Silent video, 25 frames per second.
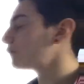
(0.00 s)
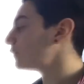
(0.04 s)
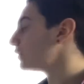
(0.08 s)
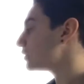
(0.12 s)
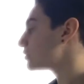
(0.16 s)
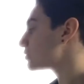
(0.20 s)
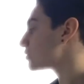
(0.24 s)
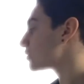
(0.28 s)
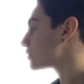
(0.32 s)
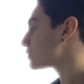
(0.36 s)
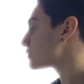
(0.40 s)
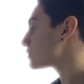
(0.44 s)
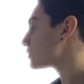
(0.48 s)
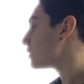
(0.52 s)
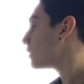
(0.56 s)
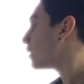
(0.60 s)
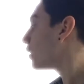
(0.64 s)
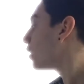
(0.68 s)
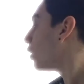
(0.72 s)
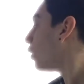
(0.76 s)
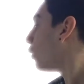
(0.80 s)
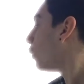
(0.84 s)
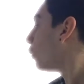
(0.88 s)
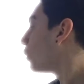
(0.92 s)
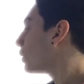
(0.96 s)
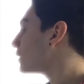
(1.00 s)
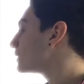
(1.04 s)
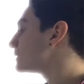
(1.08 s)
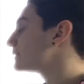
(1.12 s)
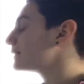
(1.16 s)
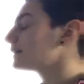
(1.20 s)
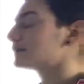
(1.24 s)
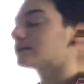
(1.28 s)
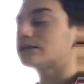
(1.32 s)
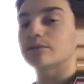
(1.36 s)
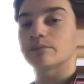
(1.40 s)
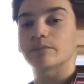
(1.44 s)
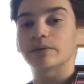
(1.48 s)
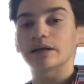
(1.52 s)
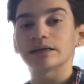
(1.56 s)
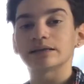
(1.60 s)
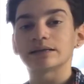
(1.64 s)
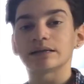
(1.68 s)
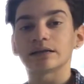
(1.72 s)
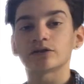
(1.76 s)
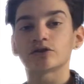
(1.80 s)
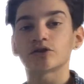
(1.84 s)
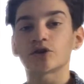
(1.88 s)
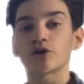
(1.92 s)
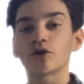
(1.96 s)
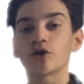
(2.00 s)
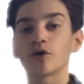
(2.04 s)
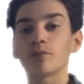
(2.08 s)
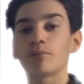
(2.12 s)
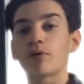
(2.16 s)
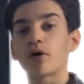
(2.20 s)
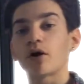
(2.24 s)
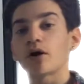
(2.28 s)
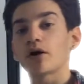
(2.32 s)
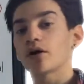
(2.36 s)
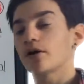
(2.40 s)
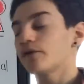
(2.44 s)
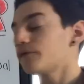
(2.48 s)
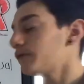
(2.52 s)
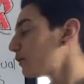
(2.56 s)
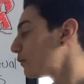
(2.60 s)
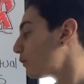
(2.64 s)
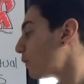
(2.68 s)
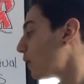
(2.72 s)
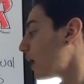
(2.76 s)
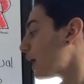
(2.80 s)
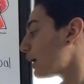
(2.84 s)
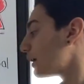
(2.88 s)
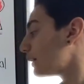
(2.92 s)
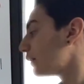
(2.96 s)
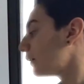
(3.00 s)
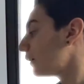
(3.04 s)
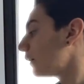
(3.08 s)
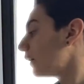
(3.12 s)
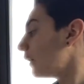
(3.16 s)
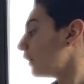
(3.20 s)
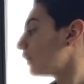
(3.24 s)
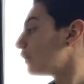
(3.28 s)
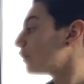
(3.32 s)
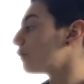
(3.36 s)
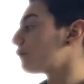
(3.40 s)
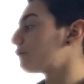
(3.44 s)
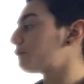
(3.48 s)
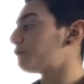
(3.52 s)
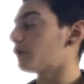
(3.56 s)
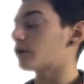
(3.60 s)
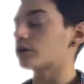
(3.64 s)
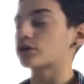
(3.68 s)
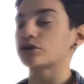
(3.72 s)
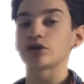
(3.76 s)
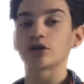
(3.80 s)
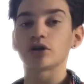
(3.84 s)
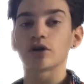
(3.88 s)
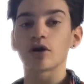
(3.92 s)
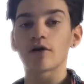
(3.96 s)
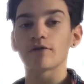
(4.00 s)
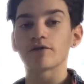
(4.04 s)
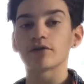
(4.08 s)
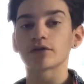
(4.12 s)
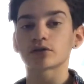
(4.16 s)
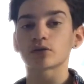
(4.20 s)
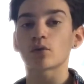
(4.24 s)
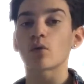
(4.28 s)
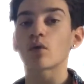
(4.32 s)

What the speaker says: features, what system is an internal part of and why, the function of this